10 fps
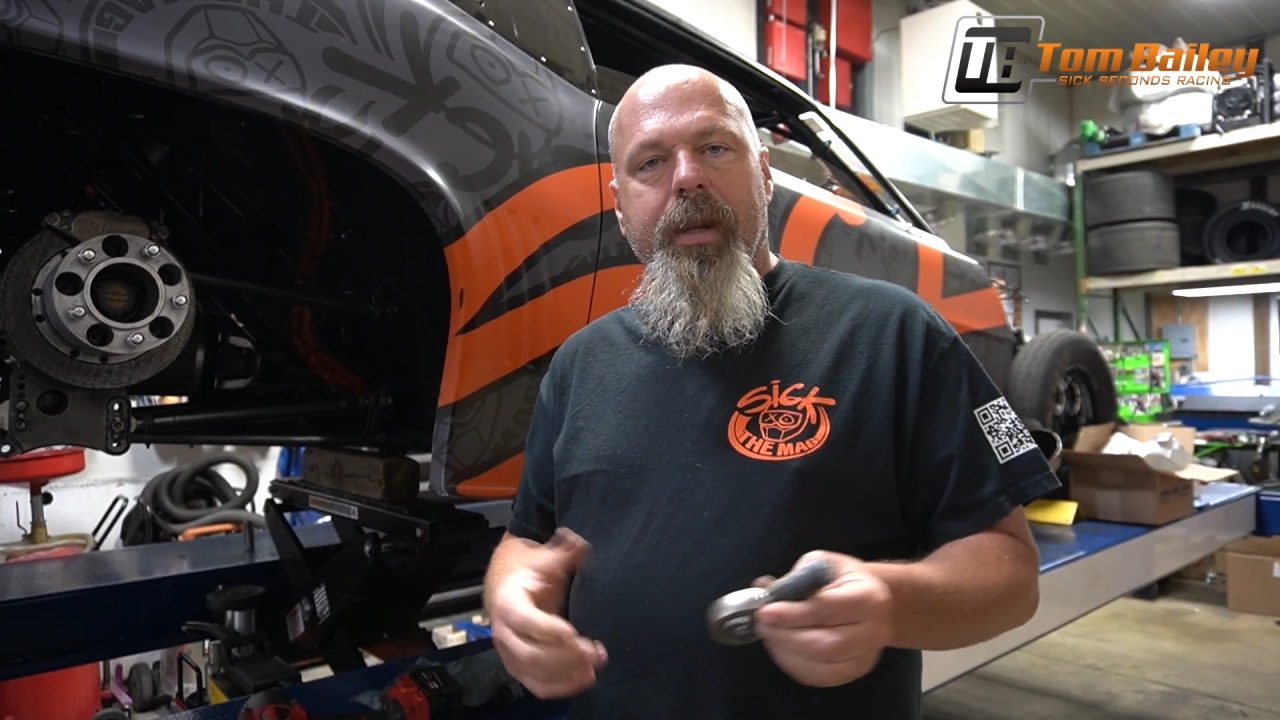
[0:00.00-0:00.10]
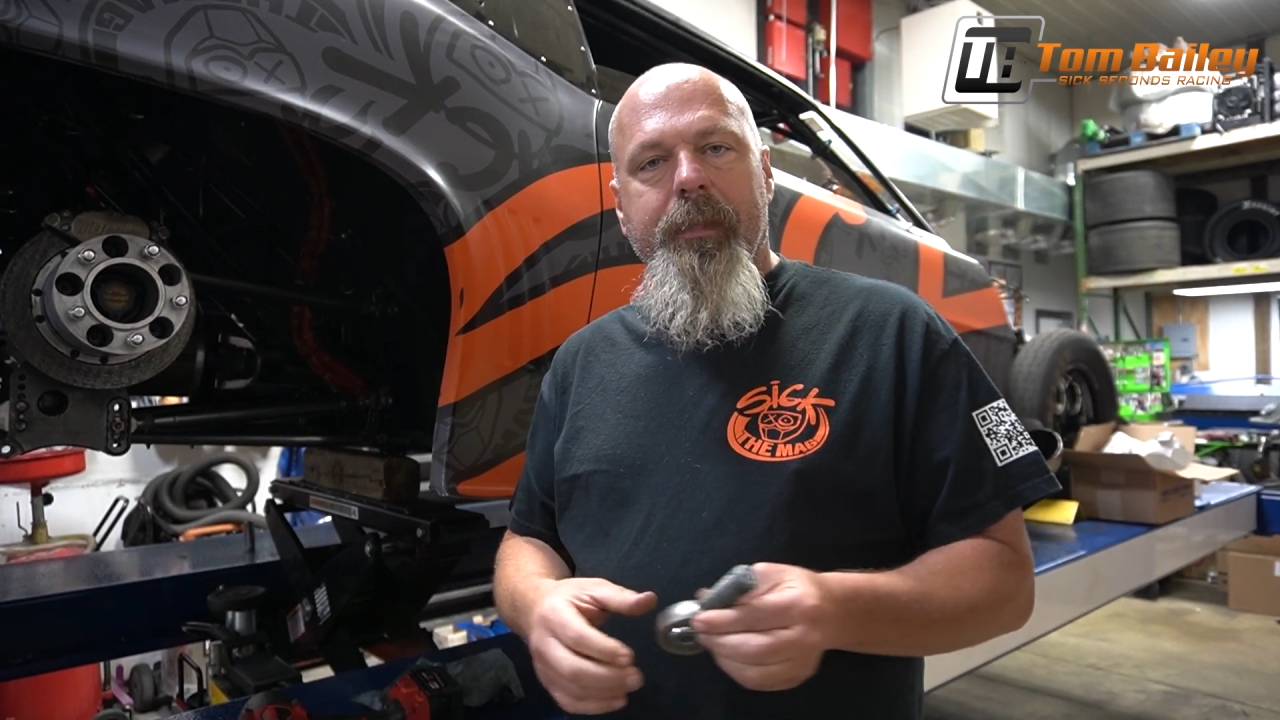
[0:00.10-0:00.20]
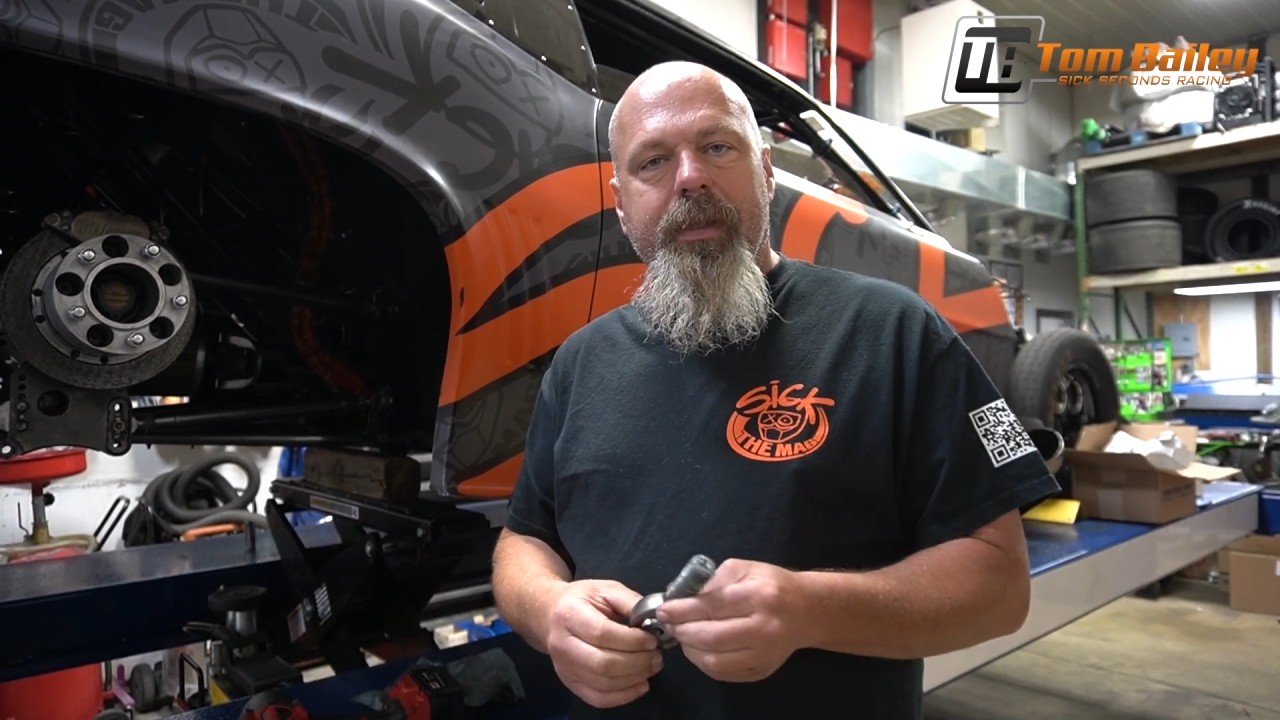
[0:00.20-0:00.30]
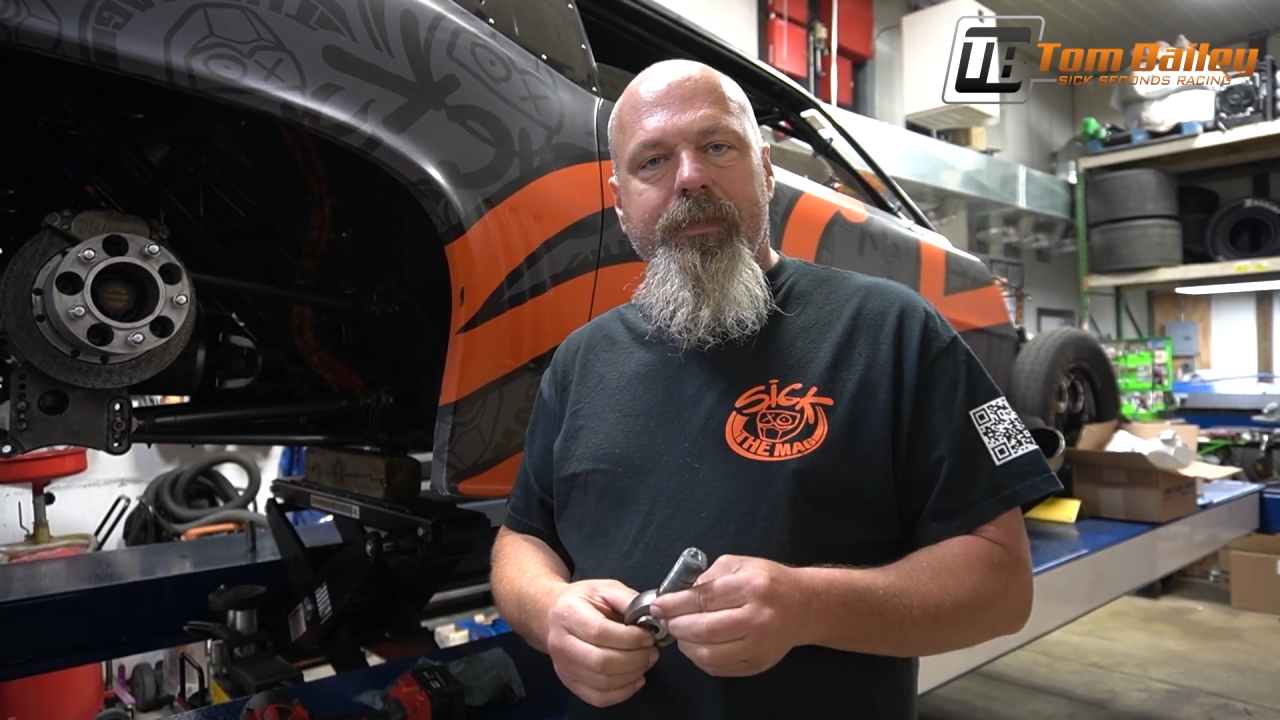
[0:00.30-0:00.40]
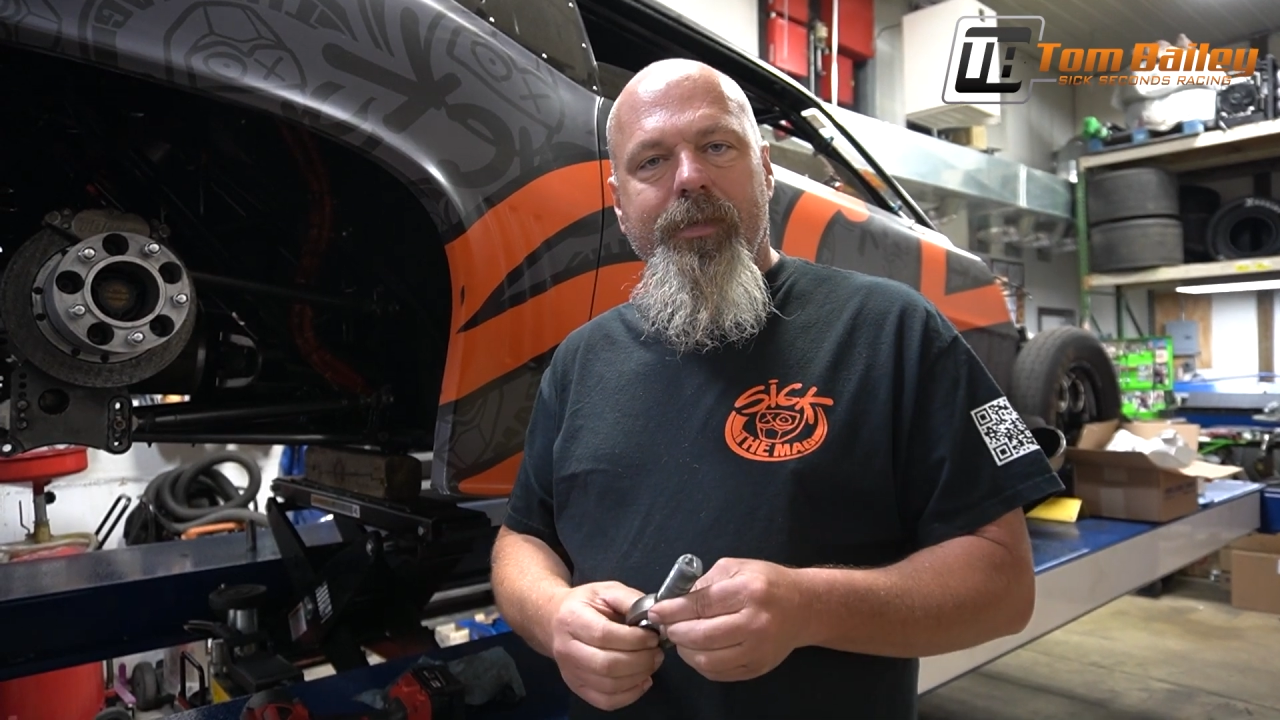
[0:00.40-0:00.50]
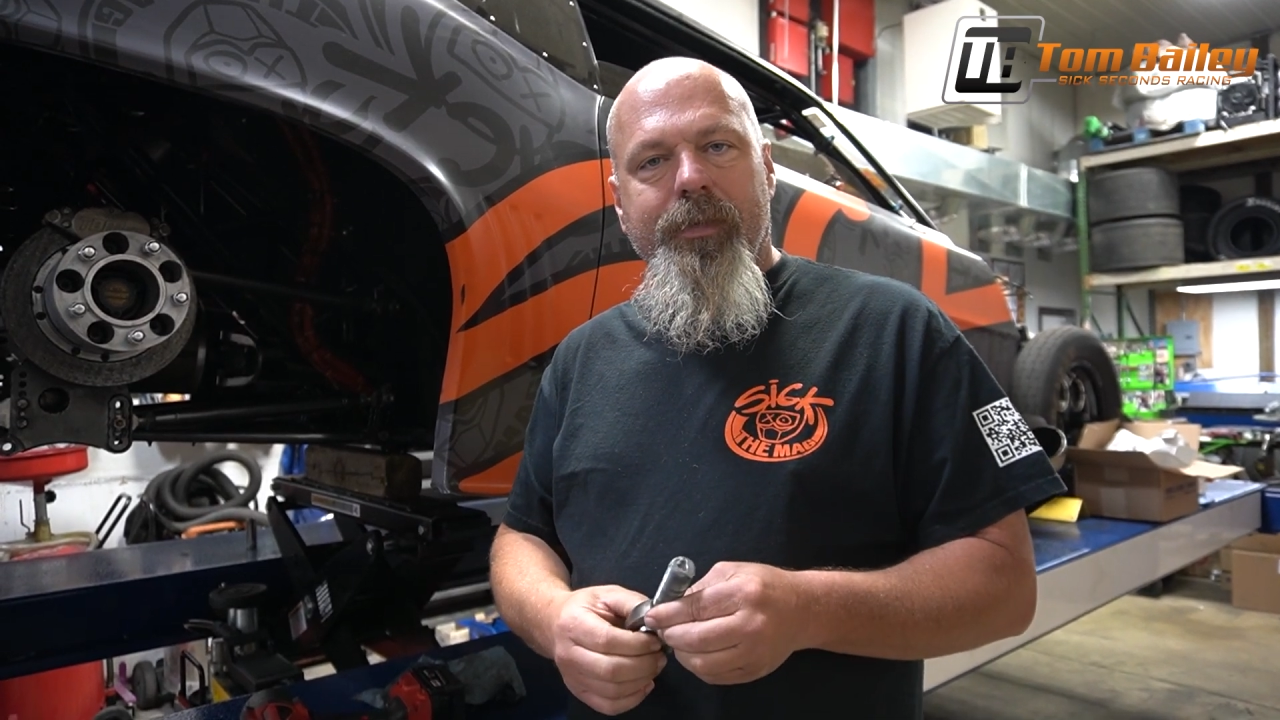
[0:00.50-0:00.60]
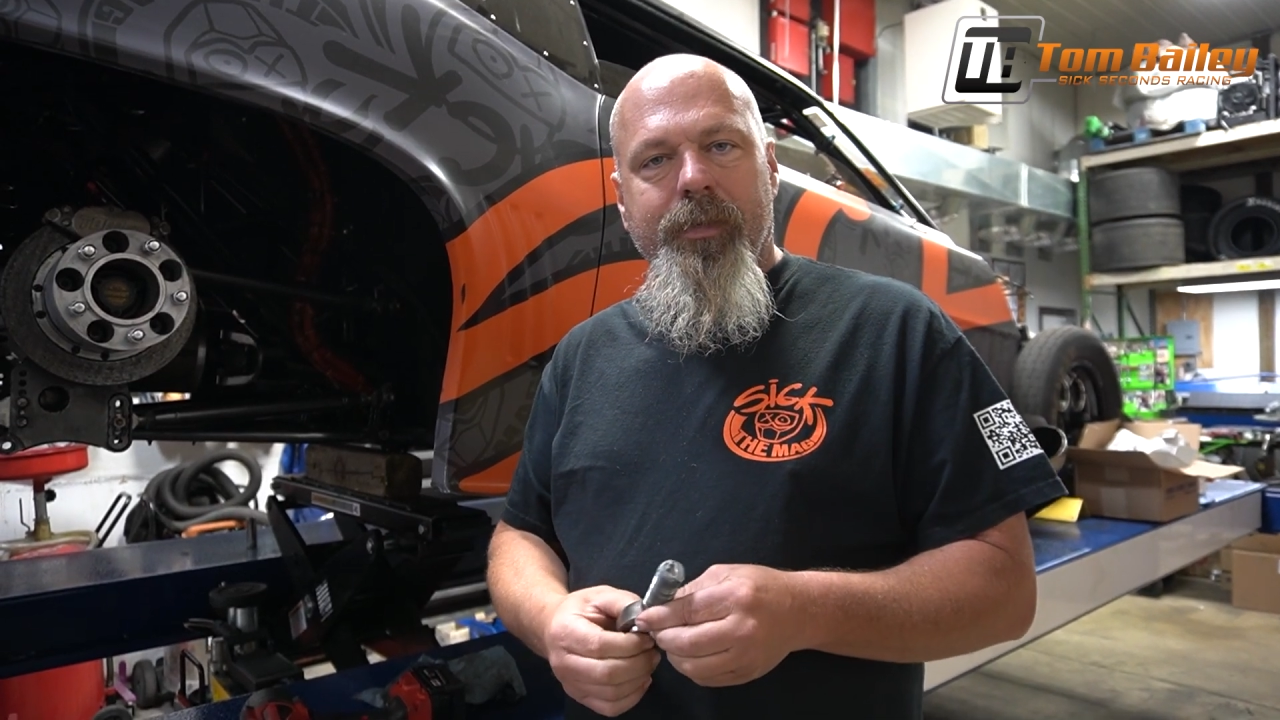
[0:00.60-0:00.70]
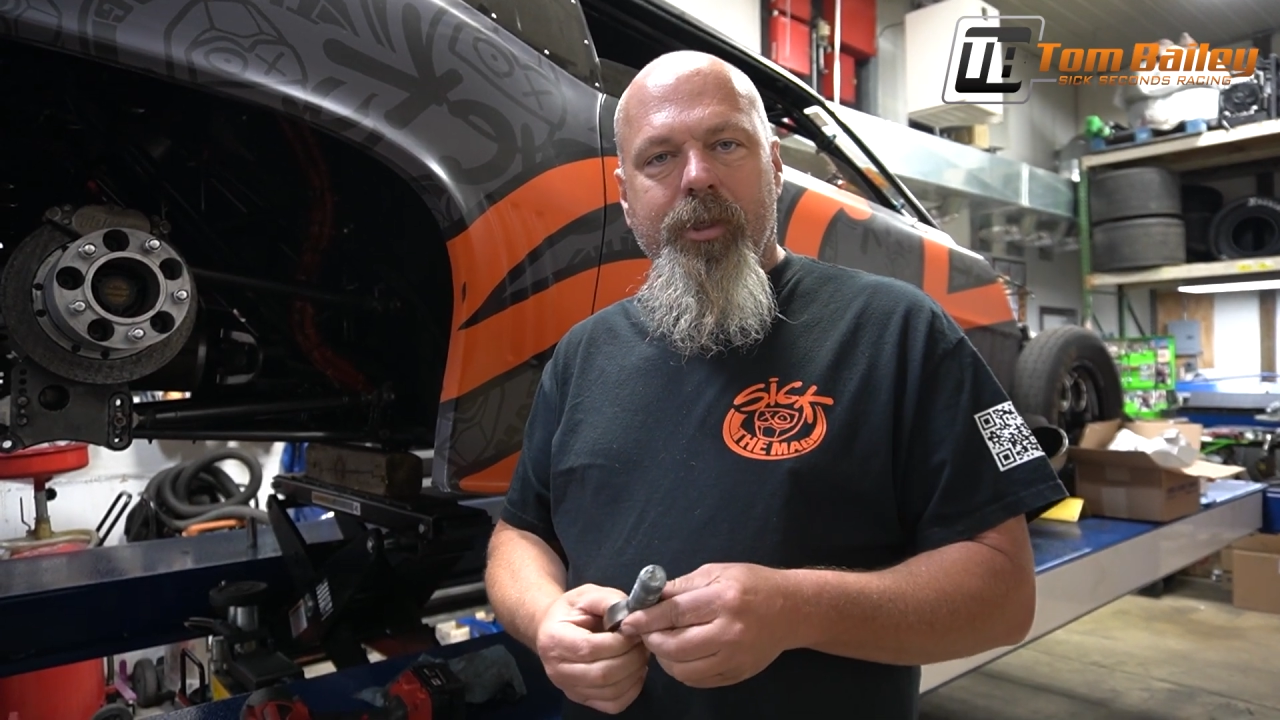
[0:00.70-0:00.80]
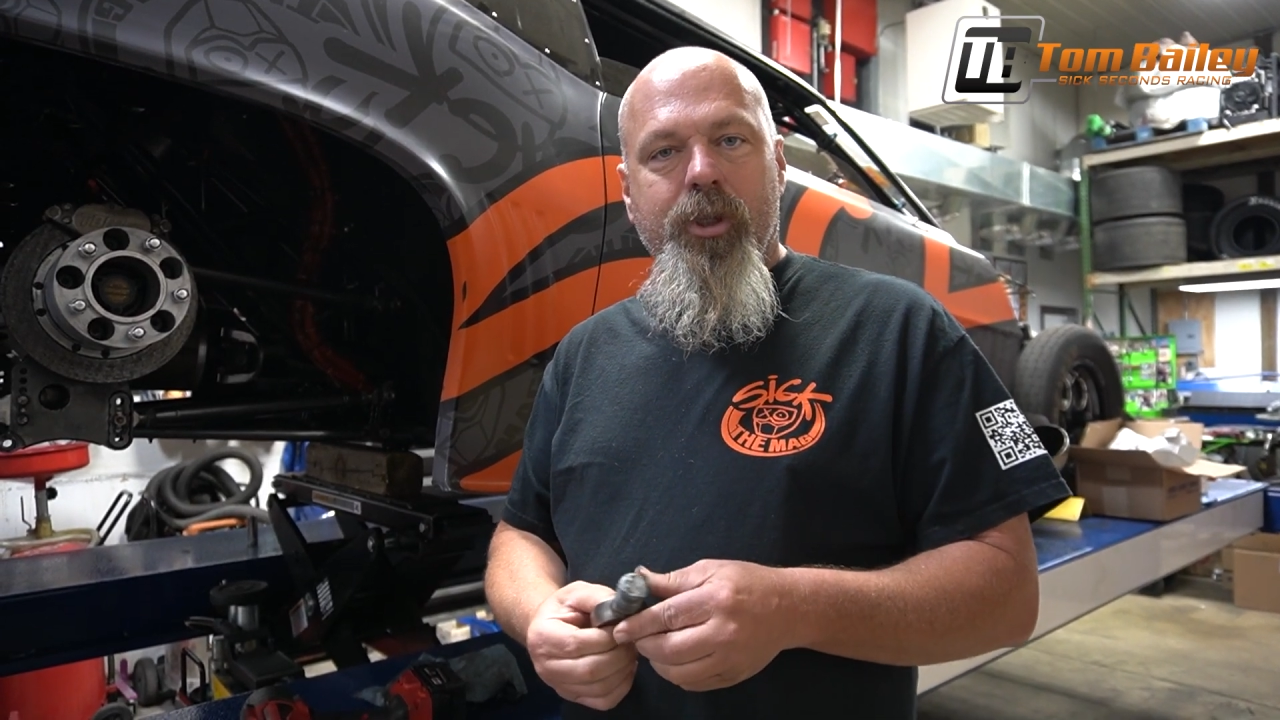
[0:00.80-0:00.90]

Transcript: I mean, these are,